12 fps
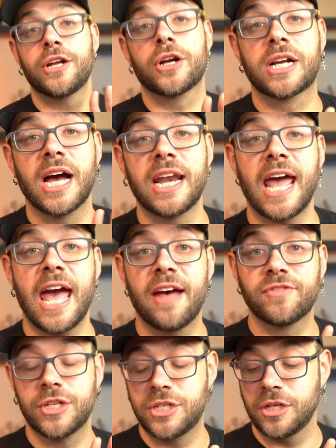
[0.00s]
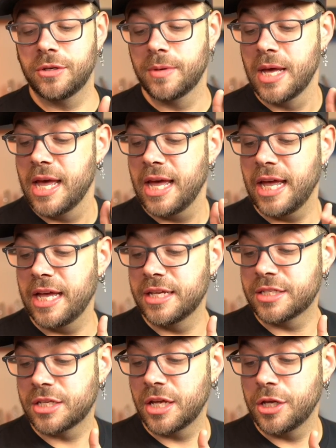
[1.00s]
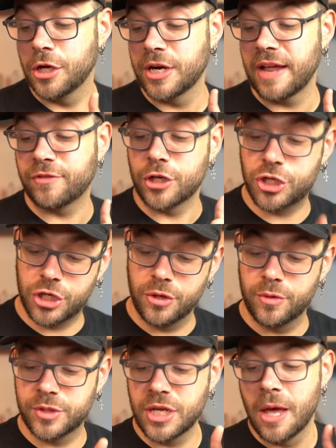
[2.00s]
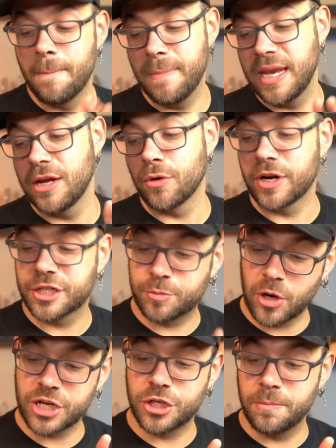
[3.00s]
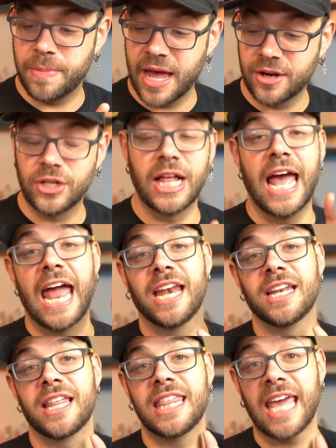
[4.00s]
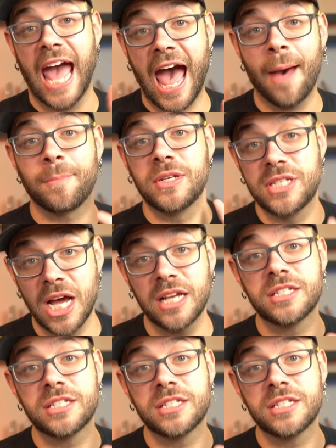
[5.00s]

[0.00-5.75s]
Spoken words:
gonna have to do is you're gonna have to choose MIDI or expression pedal, and the app does